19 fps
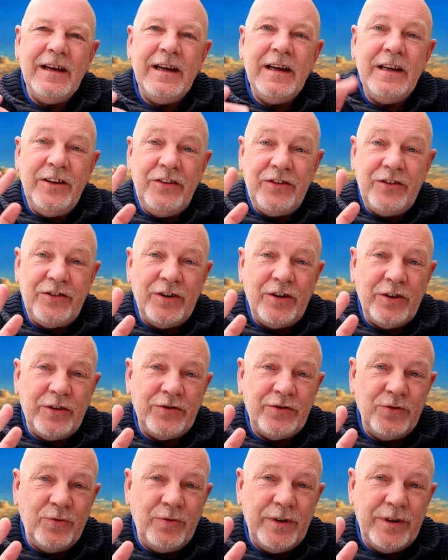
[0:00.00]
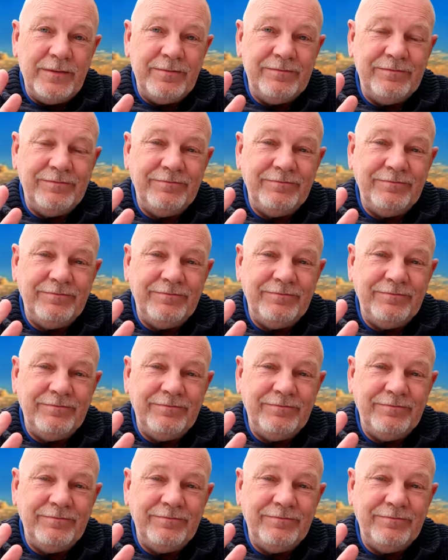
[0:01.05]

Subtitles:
It is a dark story.